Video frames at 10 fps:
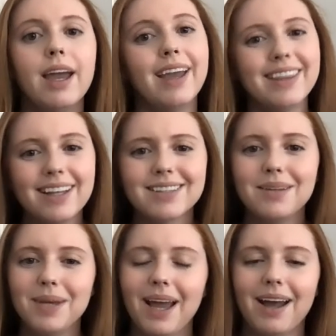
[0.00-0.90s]
And that's going
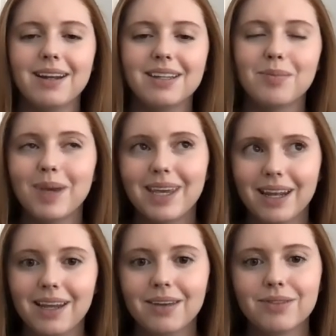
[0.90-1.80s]
to be added at the
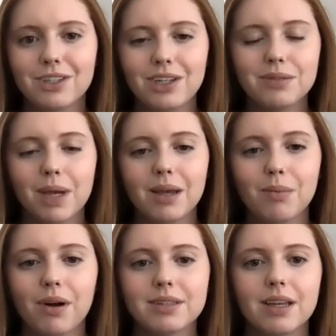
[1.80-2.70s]
beginning of the cheese making
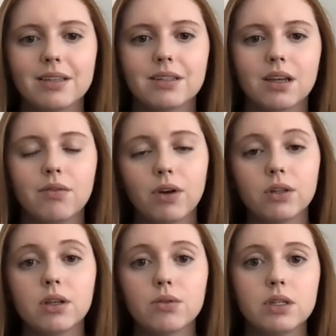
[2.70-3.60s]
process to
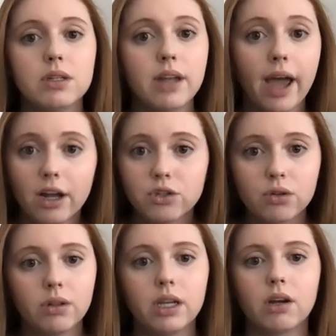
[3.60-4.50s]
convert those
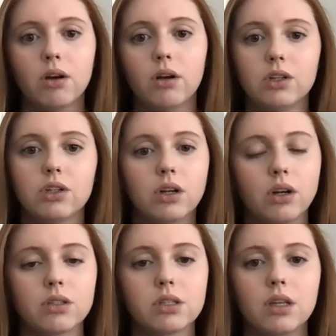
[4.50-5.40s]
naturally occurring
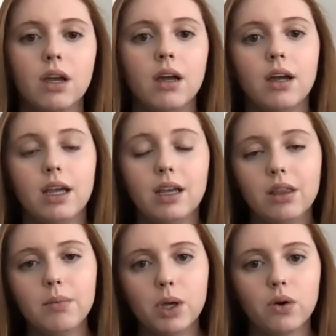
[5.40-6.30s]
sugars in
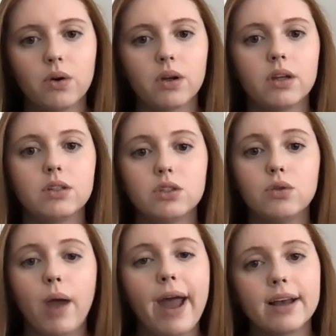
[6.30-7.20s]
the milk
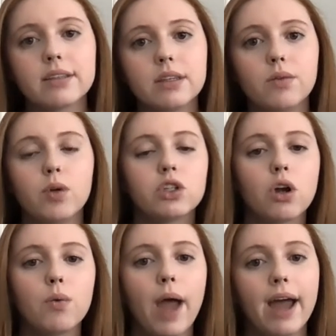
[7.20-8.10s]
to acid, which
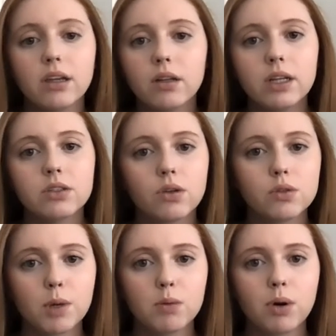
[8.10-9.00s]
coagulates those
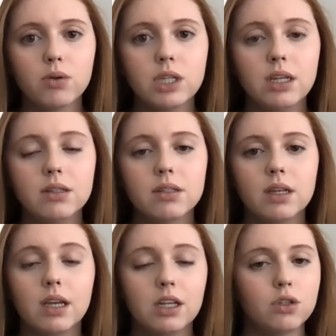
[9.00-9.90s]
milk proteins
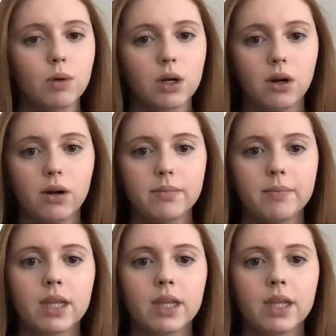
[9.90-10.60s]
into a curd.